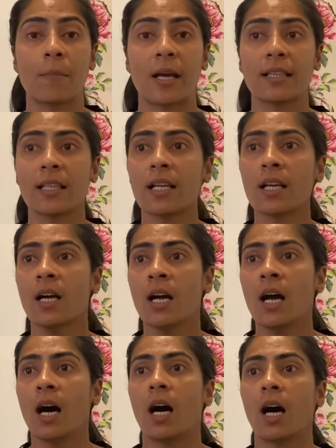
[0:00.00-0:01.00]
I think
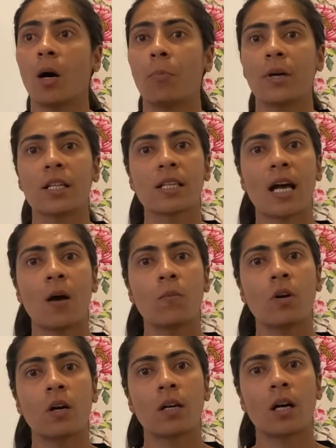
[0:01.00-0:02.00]
Punjab
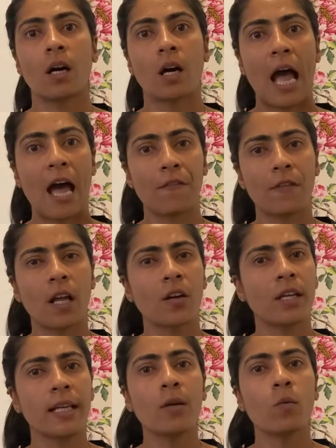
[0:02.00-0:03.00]
have done
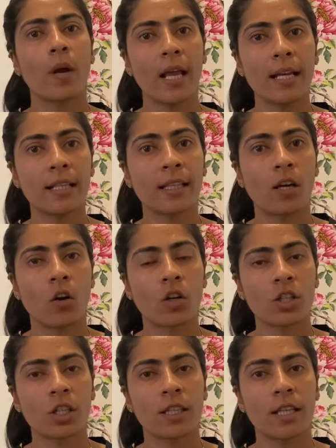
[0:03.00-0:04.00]
really well in their
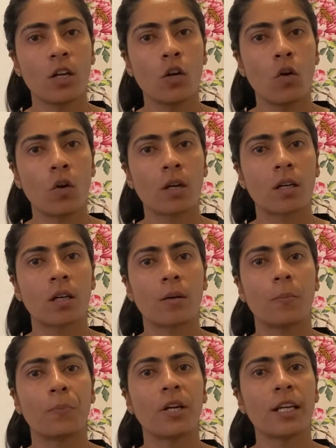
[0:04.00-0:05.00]
auction. They look
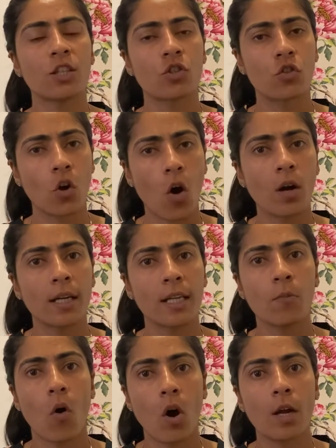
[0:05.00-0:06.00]
a pretty strong
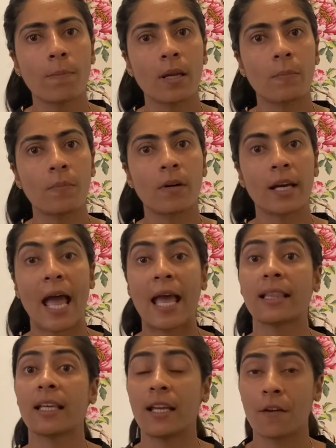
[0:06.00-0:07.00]
team on paper,
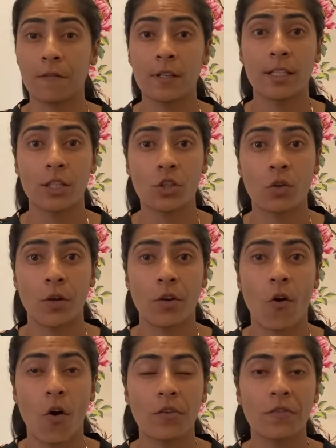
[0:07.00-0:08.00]
and they definitely show him
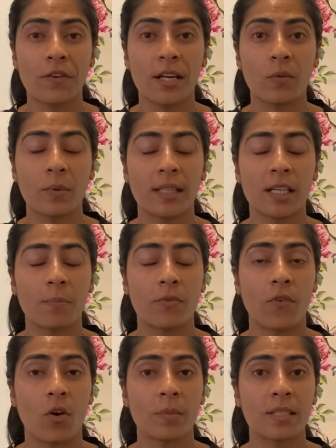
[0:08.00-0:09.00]
on field with their
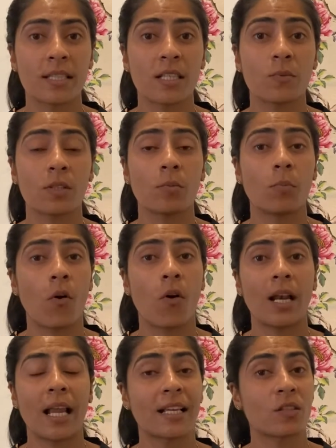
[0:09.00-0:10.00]
performances with the
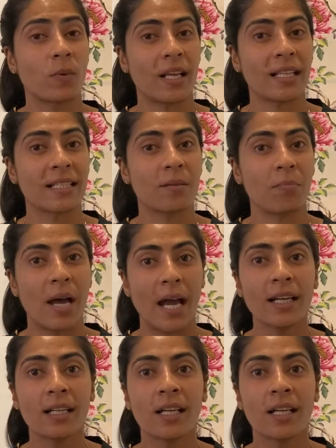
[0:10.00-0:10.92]
ball as well as the bat.